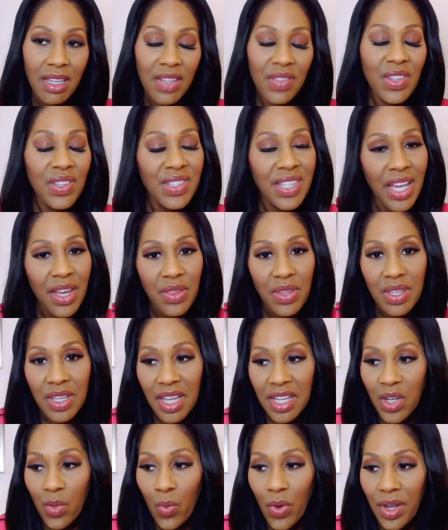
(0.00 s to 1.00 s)
in the death of
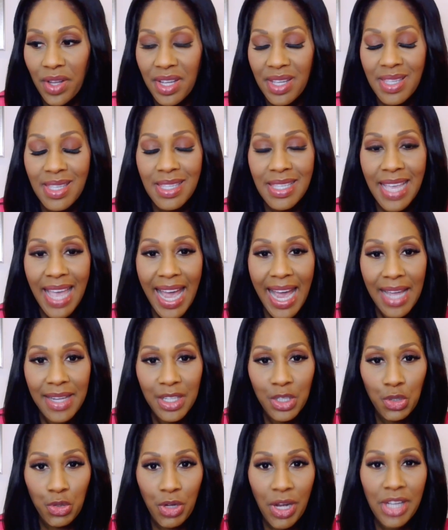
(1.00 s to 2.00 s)
anyone, as
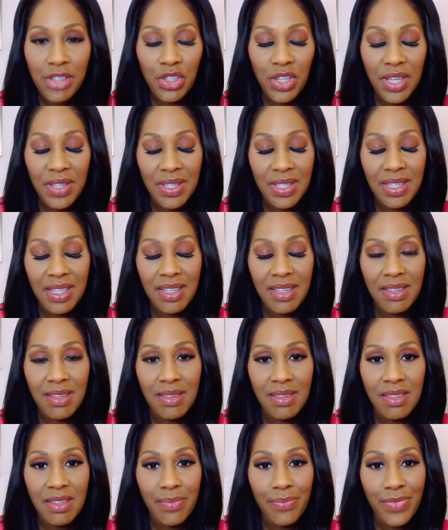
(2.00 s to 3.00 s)
sad and tragic as it
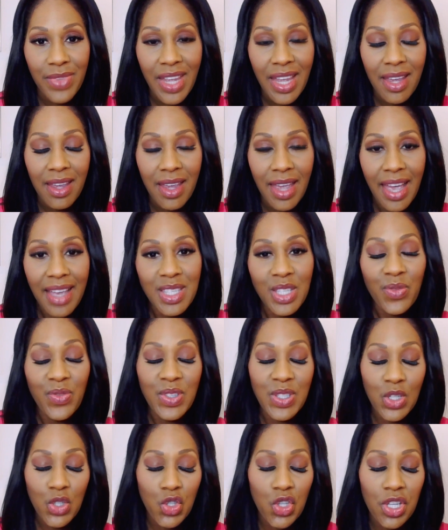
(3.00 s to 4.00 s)
is, as a
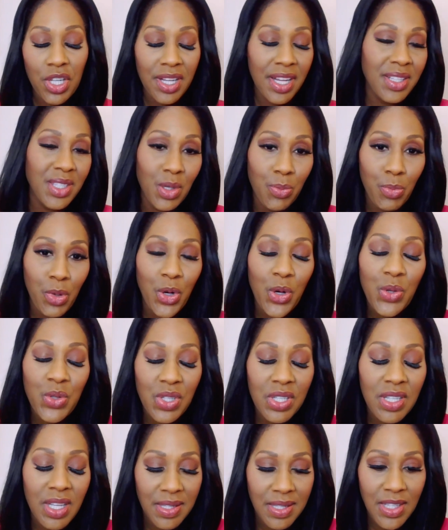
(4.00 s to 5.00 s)
physician and as a
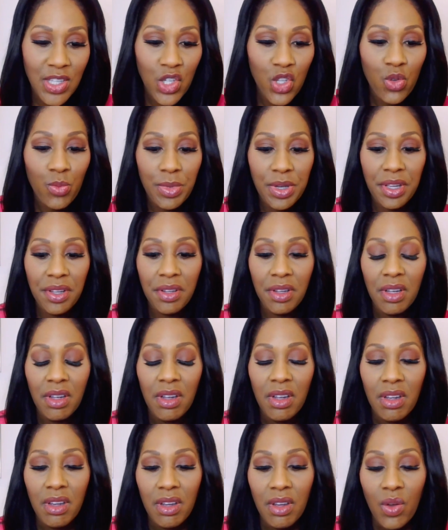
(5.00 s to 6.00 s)
person, as a human,
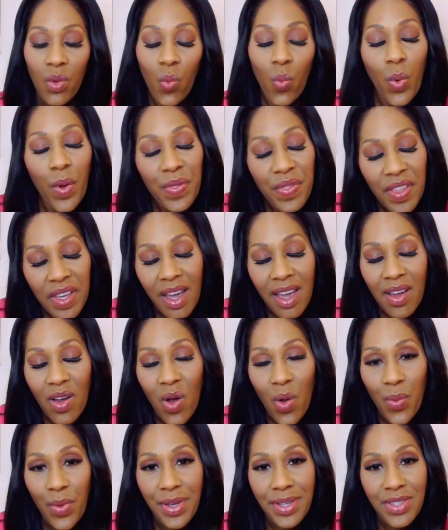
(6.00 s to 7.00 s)
one thing I
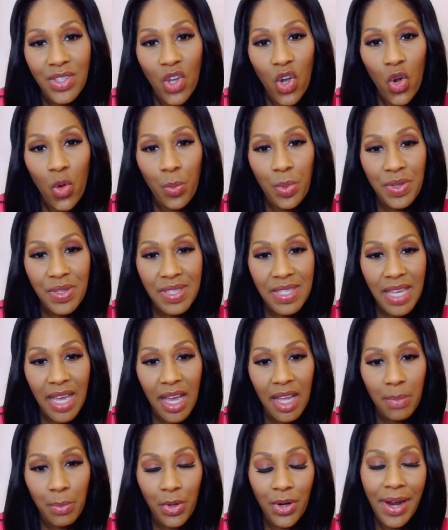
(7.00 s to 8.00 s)
always hope is
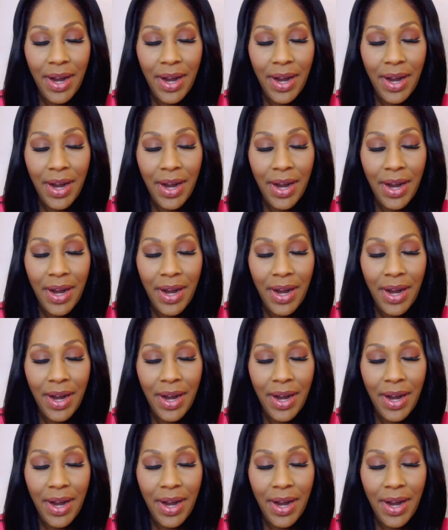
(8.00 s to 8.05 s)
that